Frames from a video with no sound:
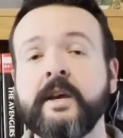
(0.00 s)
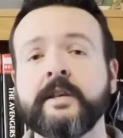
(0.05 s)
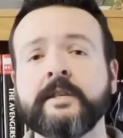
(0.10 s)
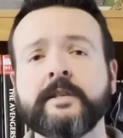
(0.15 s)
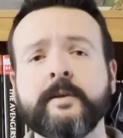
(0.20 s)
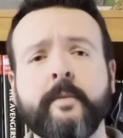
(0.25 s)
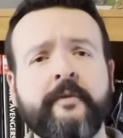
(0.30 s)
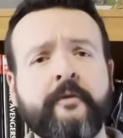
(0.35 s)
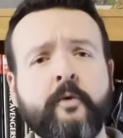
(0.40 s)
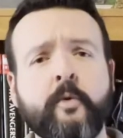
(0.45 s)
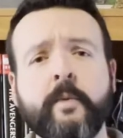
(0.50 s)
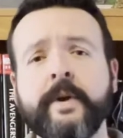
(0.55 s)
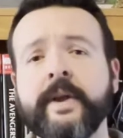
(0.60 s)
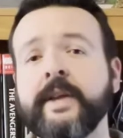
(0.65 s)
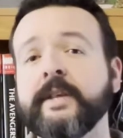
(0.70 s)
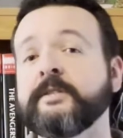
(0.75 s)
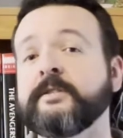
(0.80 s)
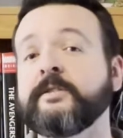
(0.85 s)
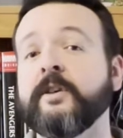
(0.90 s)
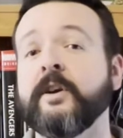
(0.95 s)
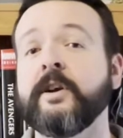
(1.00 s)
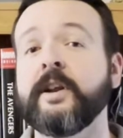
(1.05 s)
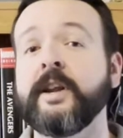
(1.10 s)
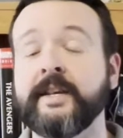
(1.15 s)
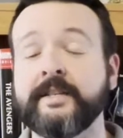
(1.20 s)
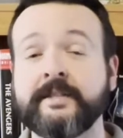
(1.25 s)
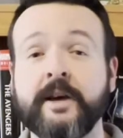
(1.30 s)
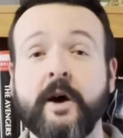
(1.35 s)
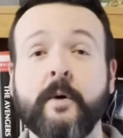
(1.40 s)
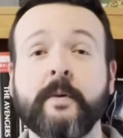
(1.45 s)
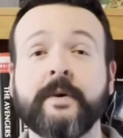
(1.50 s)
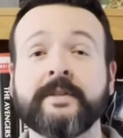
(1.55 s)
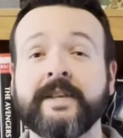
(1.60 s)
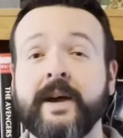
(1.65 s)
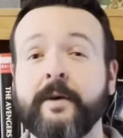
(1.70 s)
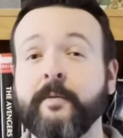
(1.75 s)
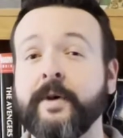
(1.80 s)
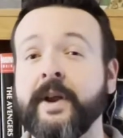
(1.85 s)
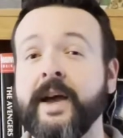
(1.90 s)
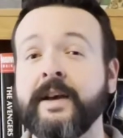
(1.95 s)
So before we get started, as always,
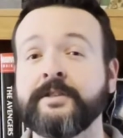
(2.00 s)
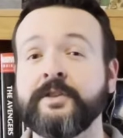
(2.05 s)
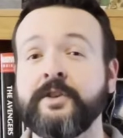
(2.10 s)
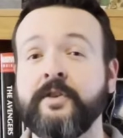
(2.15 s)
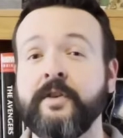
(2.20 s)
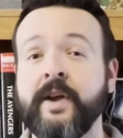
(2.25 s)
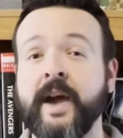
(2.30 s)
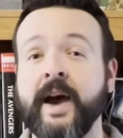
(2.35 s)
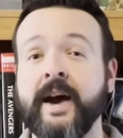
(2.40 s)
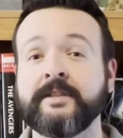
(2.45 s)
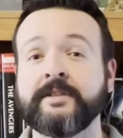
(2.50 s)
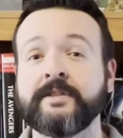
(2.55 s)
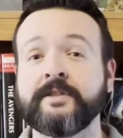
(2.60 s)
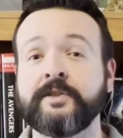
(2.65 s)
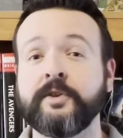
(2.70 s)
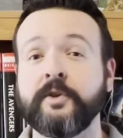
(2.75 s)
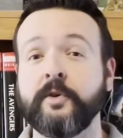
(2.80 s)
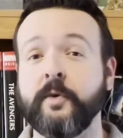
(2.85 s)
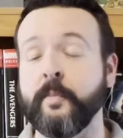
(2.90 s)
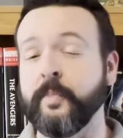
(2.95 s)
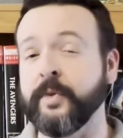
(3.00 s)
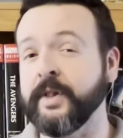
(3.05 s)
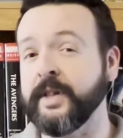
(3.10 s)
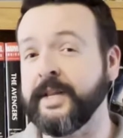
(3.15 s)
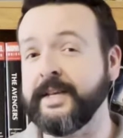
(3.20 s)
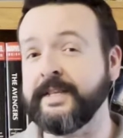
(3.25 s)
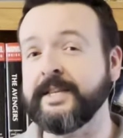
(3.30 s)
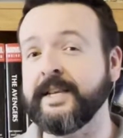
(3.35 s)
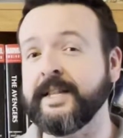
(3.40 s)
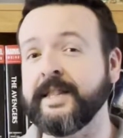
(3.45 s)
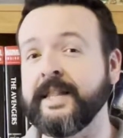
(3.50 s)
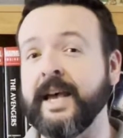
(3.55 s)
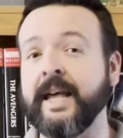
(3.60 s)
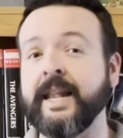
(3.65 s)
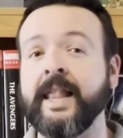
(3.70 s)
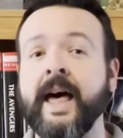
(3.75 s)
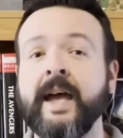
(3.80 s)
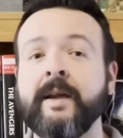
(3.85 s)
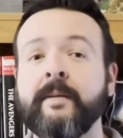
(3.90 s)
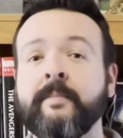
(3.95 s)
I would ask you guys to please hit that
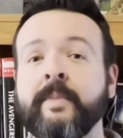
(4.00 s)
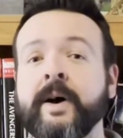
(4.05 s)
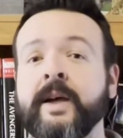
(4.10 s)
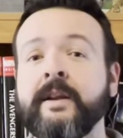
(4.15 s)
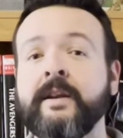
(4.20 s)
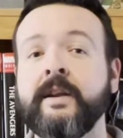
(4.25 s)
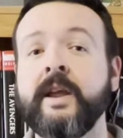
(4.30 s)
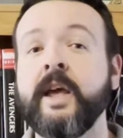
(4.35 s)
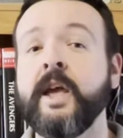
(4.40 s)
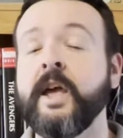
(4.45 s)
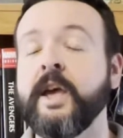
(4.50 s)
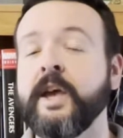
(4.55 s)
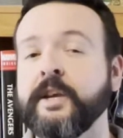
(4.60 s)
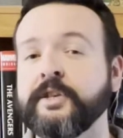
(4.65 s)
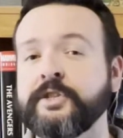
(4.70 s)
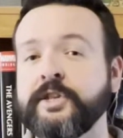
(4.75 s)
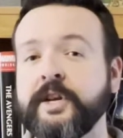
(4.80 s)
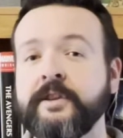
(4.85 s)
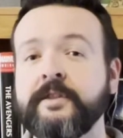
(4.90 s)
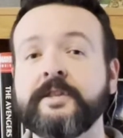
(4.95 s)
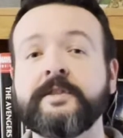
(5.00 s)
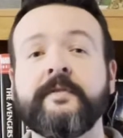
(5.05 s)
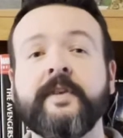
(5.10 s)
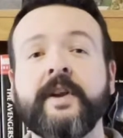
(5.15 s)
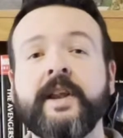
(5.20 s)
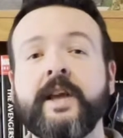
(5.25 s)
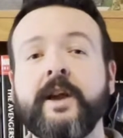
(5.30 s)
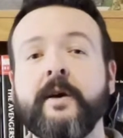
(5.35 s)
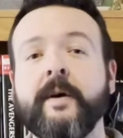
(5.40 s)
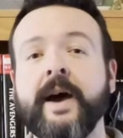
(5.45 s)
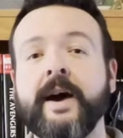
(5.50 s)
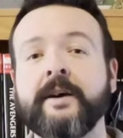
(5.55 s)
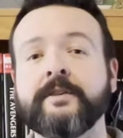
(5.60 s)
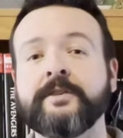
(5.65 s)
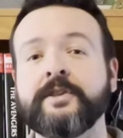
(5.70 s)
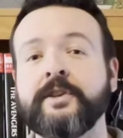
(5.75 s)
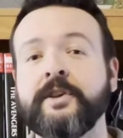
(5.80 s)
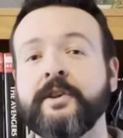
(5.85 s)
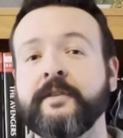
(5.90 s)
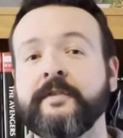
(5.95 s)
like button, share this video out
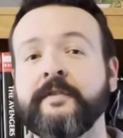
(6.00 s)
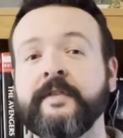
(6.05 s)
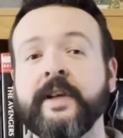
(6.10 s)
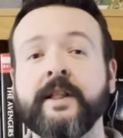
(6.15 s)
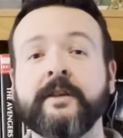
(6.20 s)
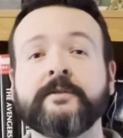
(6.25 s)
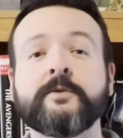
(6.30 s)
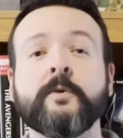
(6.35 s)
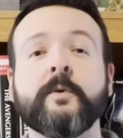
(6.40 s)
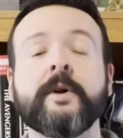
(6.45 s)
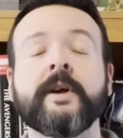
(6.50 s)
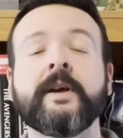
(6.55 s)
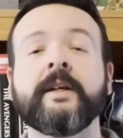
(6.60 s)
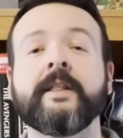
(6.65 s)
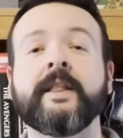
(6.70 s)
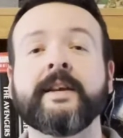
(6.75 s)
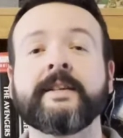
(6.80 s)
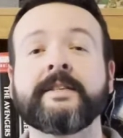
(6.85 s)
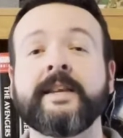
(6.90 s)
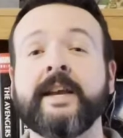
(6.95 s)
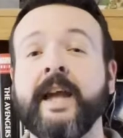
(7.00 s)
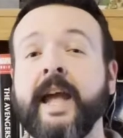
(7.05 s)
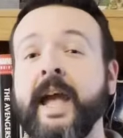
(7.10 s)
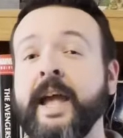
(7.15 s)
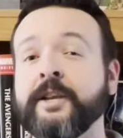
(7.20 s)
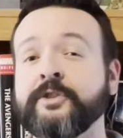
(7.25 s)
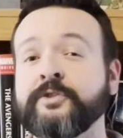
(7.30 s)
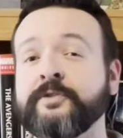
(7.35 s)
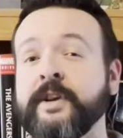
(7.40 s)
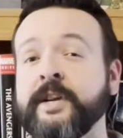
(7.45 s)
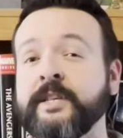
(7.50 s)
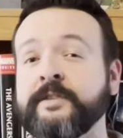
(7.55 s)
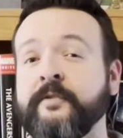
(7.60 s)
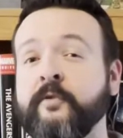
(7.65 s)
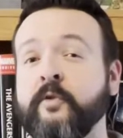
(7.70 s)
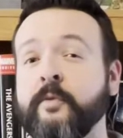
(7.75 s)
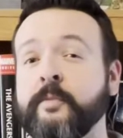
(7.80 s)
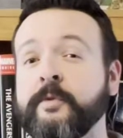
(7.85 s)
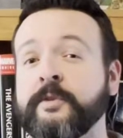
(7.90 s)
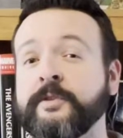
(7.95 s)
to your fellow toy collecting and
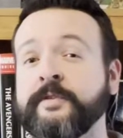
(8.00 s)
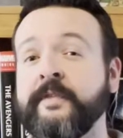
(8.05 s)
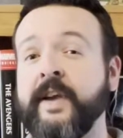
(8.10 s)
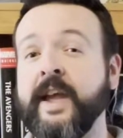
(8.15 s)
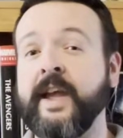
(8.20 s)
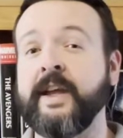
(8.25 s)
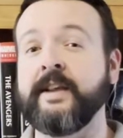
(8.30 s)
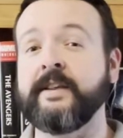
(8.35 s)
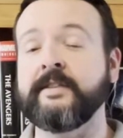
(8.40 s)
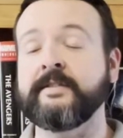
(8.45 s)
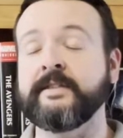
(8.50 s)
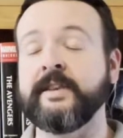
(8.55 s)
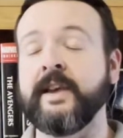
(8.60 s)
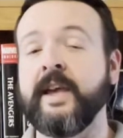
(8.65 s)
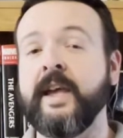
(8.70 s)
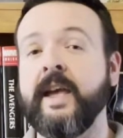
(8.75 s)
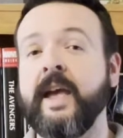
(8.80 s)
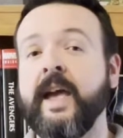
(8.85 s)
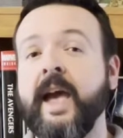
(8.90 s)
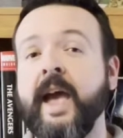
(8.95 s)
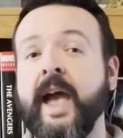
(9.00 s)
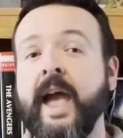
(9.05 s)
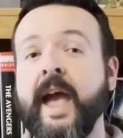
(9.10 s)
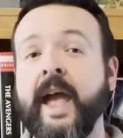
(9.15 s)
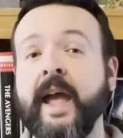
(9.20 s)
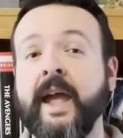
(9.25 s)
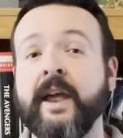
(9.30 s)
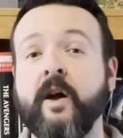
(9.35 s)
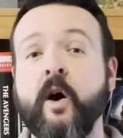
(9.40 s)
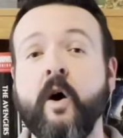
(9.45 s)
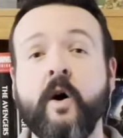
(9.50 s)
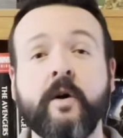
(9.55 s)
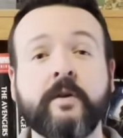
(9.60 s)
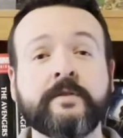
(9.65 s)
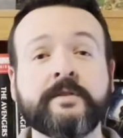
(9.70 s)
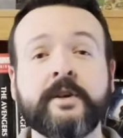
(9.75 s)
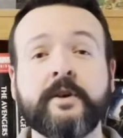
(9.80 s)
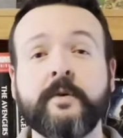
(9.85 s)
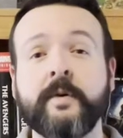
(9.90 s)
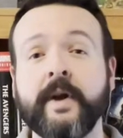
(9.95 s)
Transformers fans, and
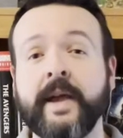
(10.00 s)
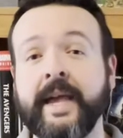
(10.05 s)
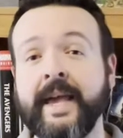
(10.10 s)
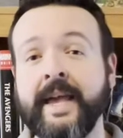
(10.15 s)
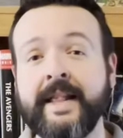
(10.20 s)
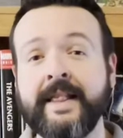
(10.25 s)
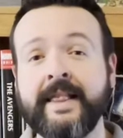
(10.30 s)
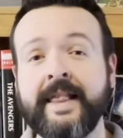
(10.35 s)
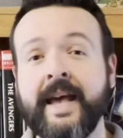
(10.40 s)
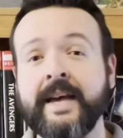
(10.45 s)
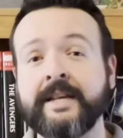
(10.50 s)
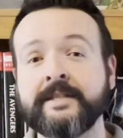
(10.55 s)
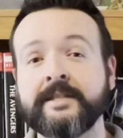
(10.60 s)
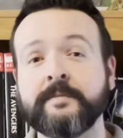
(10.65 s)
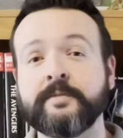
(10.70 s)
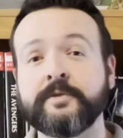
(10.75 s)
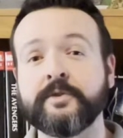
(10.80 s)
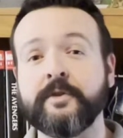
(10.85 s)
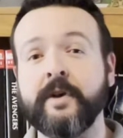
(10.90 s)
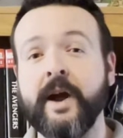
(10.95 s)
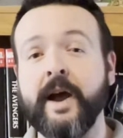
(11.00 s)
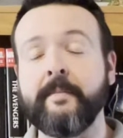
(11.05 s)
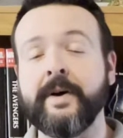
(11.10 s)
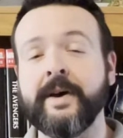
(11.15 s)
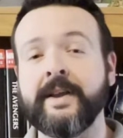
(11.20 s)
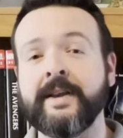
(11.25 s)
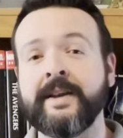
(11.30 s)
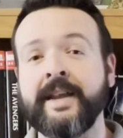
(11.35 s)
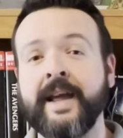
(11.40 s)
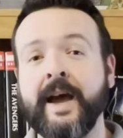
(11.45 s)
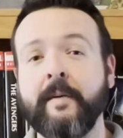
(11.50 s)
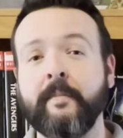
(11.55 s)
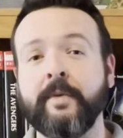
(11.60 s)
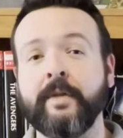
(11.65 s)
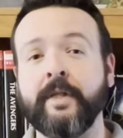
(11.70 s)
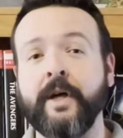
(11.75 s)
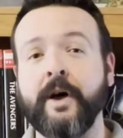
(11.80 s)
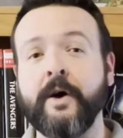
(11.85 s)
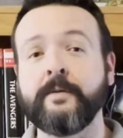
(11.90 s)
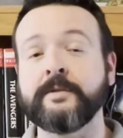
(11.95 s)
also hit that subscribe button down
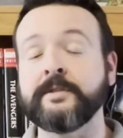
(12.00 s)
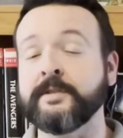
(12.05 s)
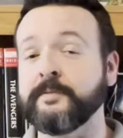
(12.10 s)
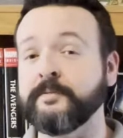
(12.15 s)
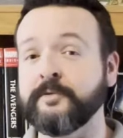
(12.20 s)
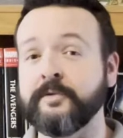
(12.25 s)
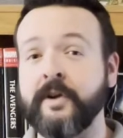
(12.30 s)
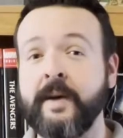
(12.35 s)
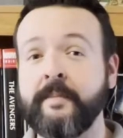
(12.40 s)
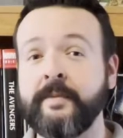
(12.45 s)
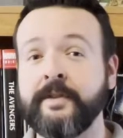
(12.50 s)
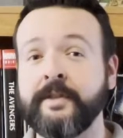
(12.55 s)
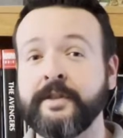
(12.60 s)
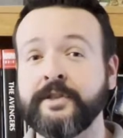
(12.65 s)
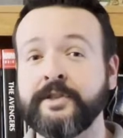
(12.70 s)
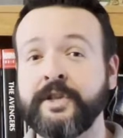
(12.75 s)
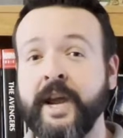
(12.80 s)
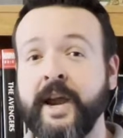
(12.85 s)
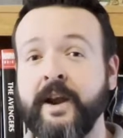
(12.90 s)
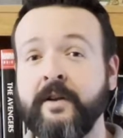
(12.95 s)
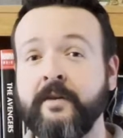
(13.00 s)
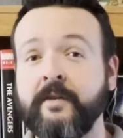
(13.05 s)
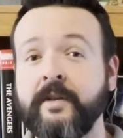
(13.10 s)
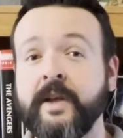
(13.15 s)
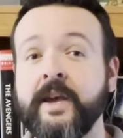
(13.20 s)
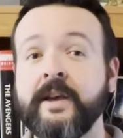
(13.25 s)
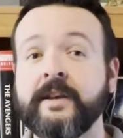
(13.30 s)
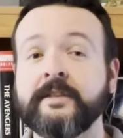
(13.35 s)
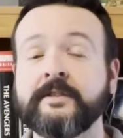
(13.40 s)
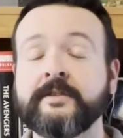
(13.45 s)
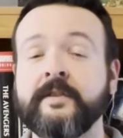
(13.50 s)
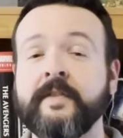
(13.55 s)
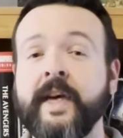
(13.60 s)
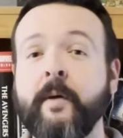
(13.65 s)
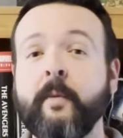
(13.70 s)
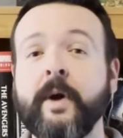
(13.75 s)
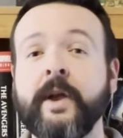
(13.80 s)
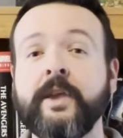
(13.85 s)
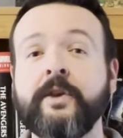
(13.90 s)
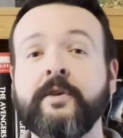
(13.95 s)
below and subscribe to the channel so
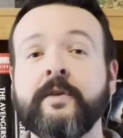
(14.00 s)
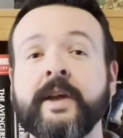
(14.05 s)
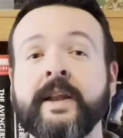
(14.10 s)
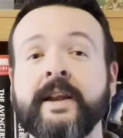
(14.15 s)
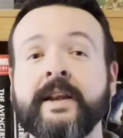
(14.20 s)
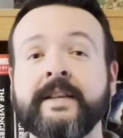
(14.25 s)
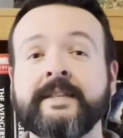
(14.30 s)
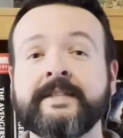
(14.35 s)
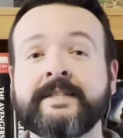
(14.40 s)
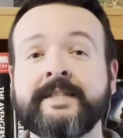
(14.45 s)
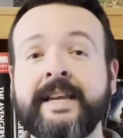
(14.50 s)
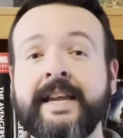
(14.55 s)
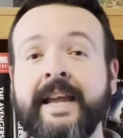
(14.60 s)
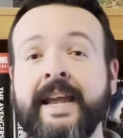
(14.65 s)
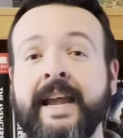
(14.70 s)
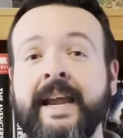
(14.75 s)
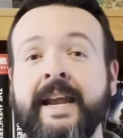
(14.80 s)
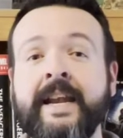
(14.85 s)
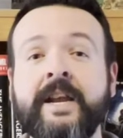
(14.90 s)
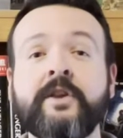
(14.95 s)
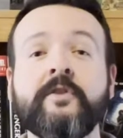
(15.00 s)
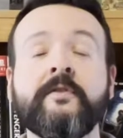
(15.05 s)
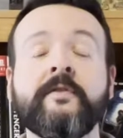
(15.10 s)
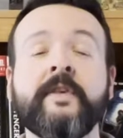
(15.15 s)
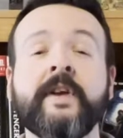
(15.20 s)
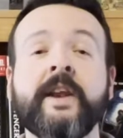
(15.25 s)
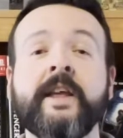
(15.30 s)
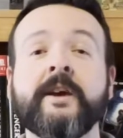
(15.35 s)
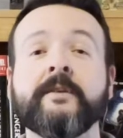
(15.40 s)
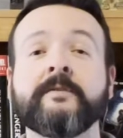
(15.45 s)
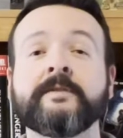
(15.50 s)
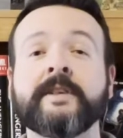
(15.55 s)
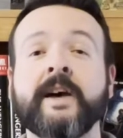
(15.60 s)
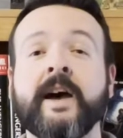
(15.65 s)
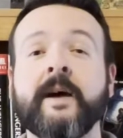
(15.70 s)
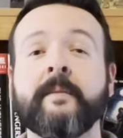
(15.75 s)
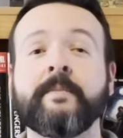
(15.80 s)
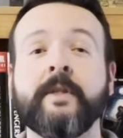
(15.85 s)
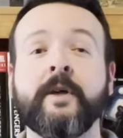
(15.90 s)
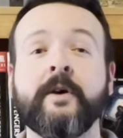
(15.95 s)
that way you can see any new videos
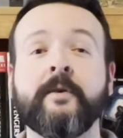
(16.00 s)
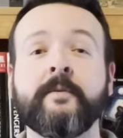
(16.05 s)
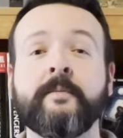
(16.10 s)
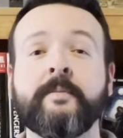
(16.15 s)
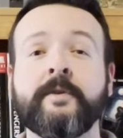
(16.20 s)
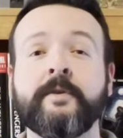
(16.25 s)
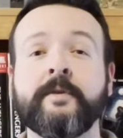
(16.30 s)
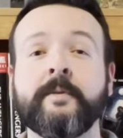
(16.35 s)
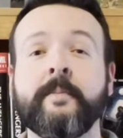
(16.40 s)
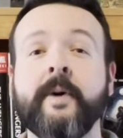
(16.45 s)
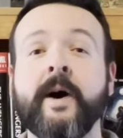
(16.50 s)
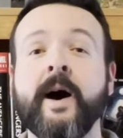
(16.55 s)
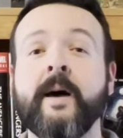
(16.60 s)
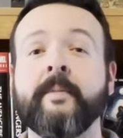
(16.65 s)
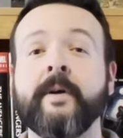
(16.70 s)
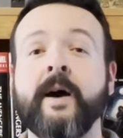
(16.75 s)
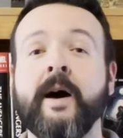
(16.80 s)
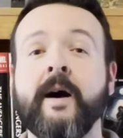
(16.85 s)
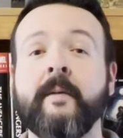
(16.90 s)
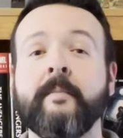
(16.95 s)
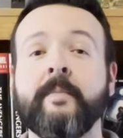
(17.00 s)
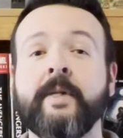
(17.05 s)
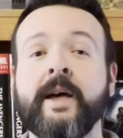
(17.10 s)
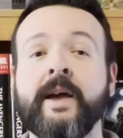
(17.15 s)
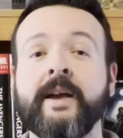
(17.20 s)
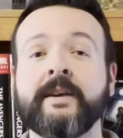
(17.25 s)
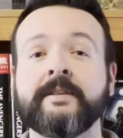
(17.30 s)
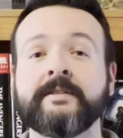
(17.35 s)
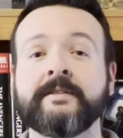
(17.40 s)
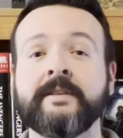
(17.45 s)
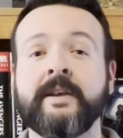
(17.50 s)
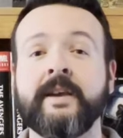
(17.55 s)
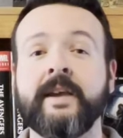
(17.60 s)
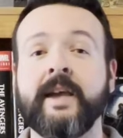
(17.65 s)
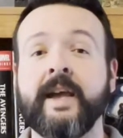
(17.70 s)
I upload to the Pop Complex.